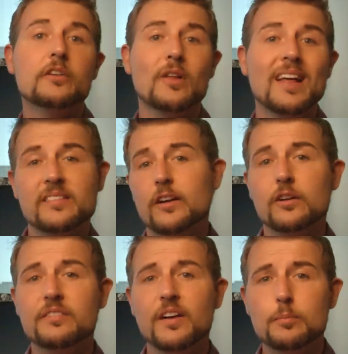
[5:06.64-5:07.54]
So that said,
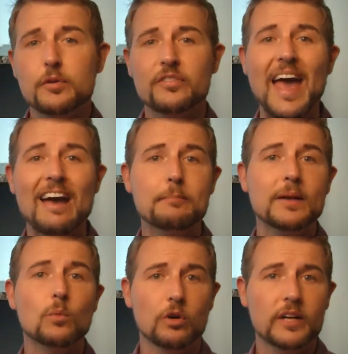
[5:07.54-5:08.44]
our developers have
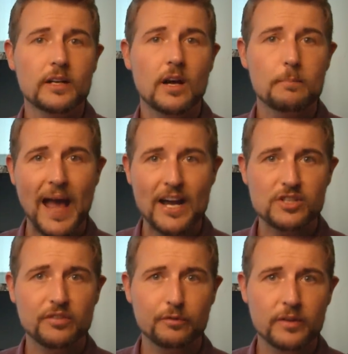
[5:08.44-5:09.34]
been working on
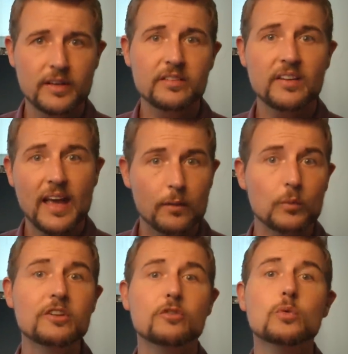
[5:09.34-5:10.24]
patches for this,
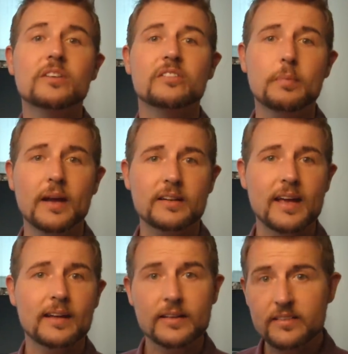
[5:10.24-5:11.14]
and we do expect
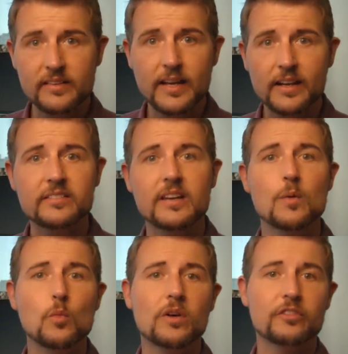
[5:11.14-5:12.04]
at least the
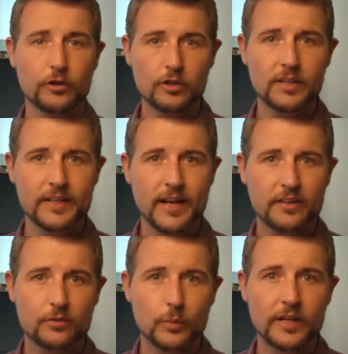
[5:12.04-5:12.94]
XTM ones early
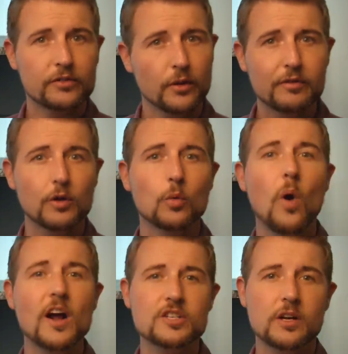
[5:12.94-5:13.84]
next week. So if you're a
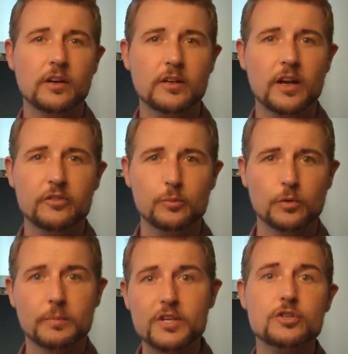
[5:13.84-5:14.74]
WatchGuard
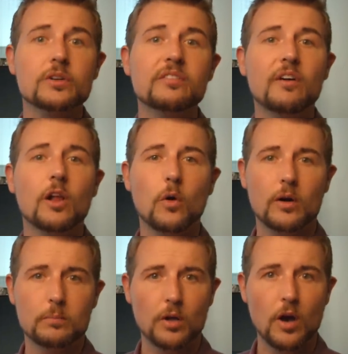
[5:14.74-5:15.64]
customer, be sure to follow
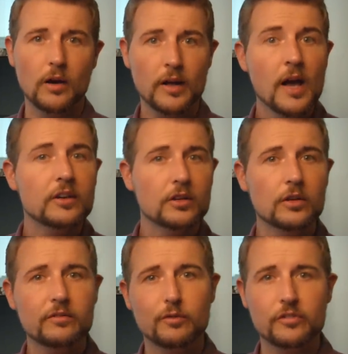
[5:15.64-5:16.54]
our blog to
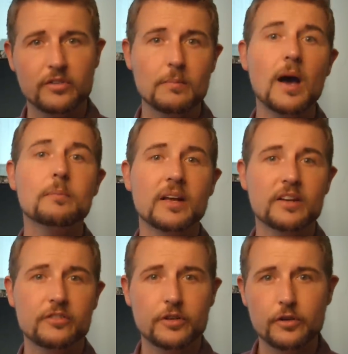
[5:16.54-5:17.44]
look for some
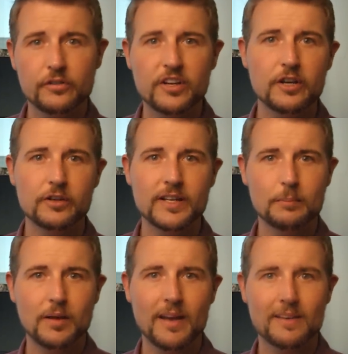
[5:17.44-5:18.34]
updates to your security
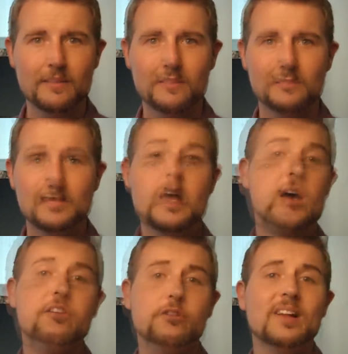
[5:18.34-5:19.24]
appliance.
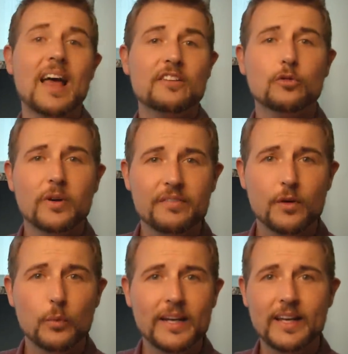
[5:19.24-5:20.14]
So the last story of
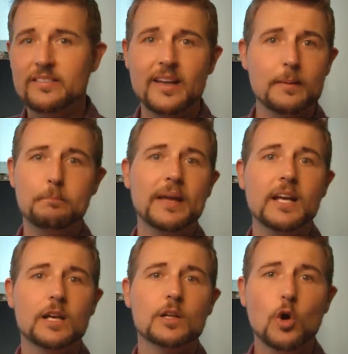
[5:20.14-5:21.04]
the week is a
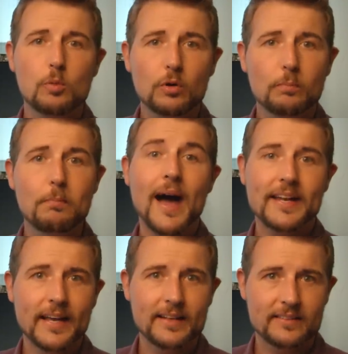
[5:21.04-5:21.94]
big global
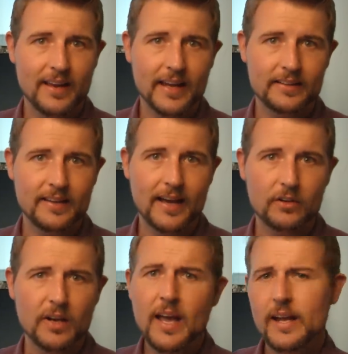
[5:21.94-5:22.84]
botnet
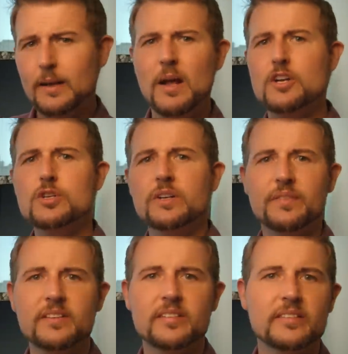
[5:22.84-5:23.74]
takedown. And I'm not sure
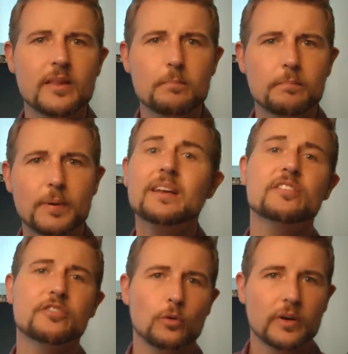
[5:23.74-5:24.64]
if this is the
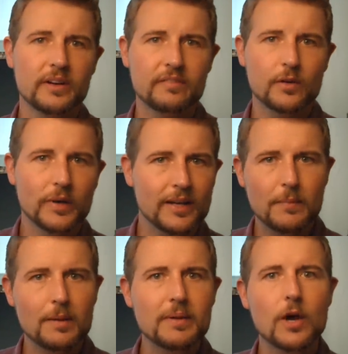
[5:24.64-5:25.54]
biggest story of the week,
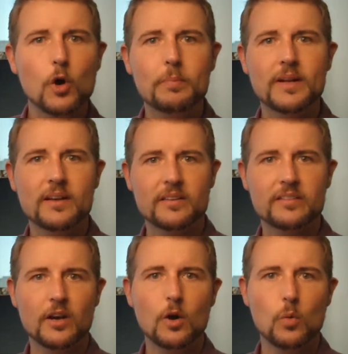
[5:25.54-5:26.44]
maybe the
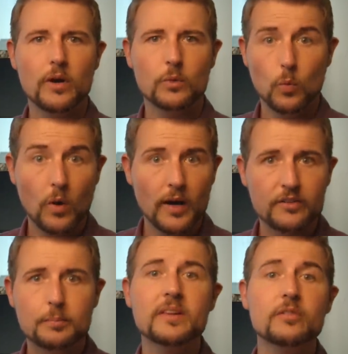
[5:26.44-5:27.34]
OpenSSL one
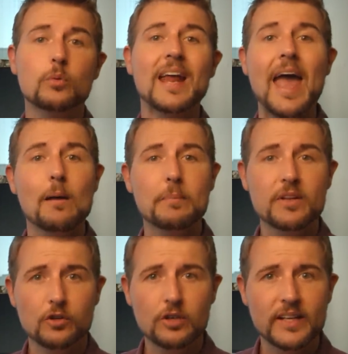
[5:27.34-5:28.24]
was, but this one
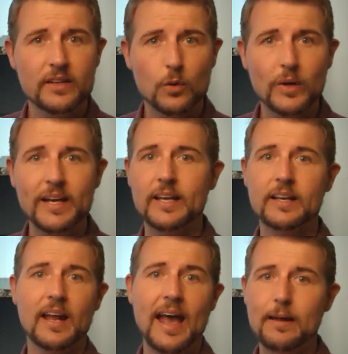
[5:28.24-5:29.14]
happened early in the week
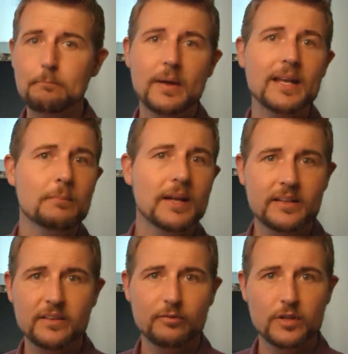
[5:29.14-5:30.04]
and it had many,
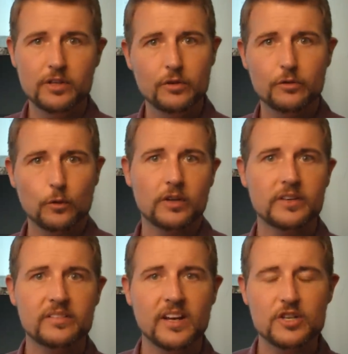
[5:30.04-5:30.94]
many different news
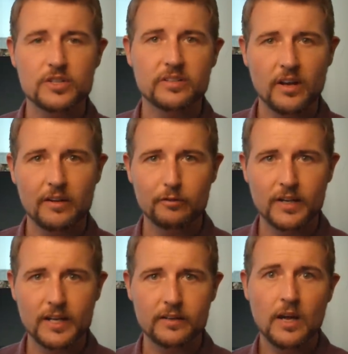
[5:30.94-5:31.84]
organizations
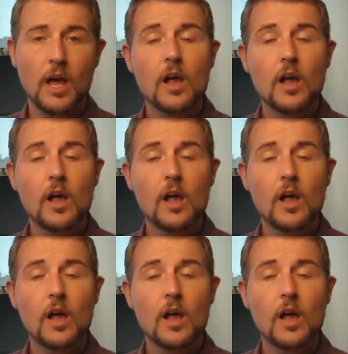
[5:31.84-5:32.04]
covering it.